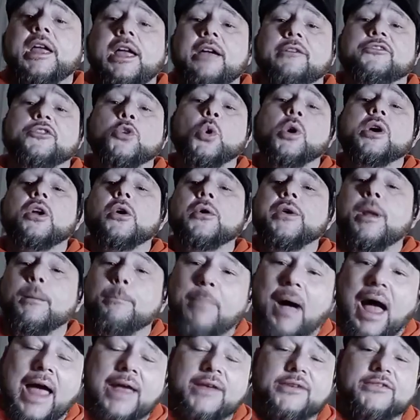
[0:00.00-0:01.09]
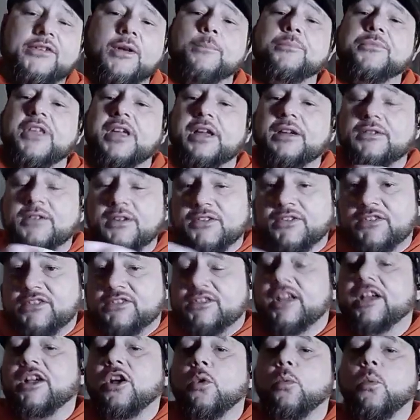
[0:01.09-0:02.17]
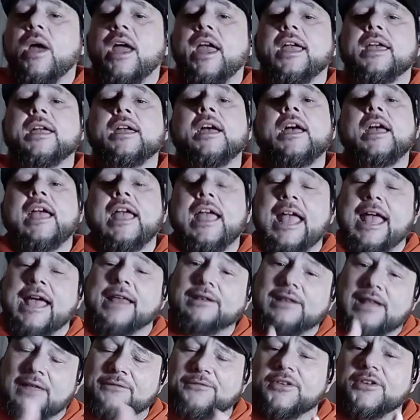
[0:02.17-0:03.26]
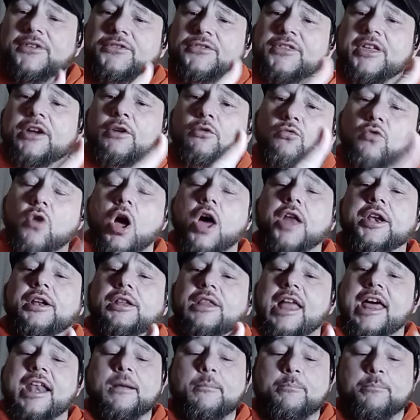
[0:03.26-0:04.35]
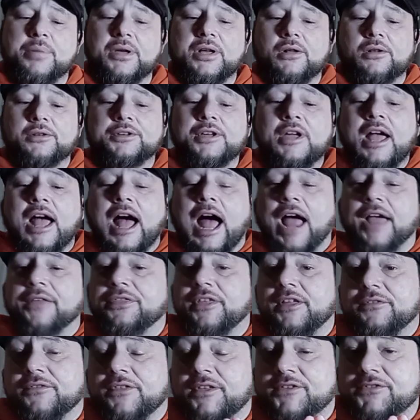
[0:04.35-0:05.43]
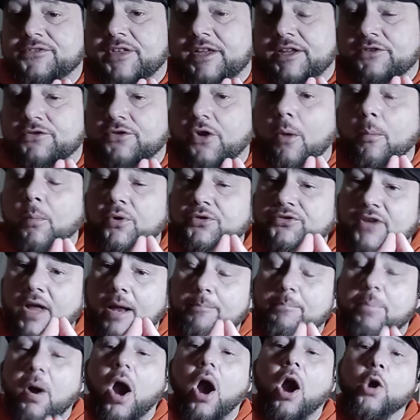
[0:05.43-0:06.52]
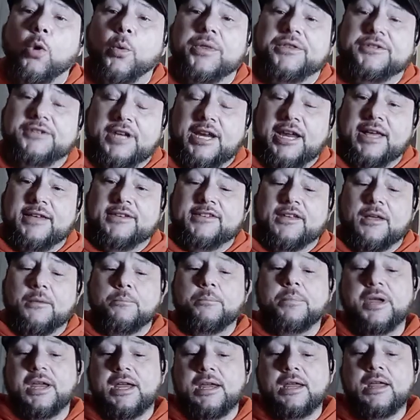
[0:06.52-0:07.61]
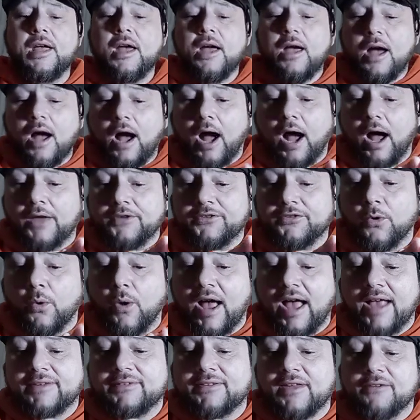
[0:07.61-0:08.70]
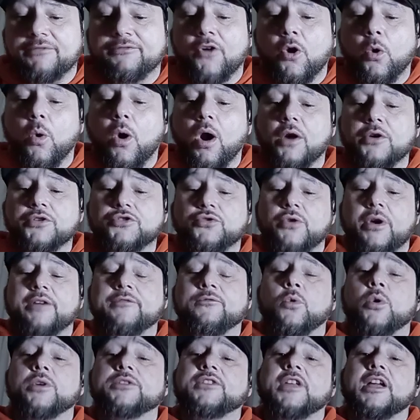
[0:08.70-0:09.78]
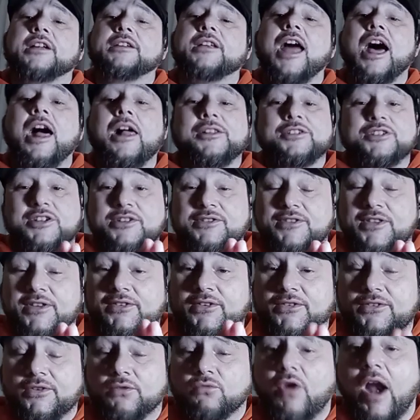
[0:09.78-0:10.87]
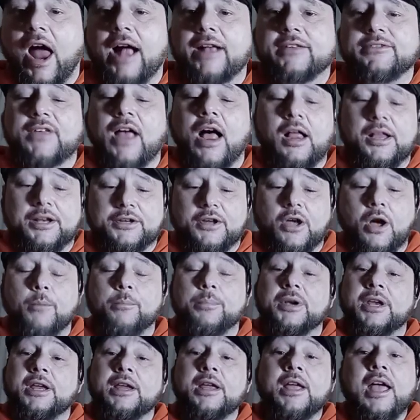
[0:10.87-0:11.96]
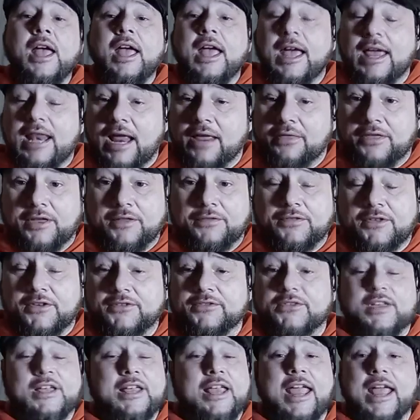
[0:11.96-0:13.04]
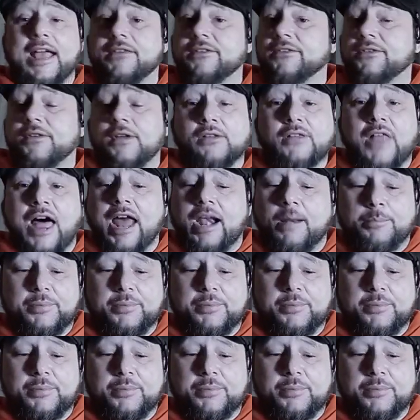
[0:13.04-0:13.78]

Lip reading: If you were going to buy something to stick away and let this thing run and let it build, I think this thing's almost on par with TSNP. So SFOR, Strikeforce Technologies, this is a rock solid company, and I think this thing has a lot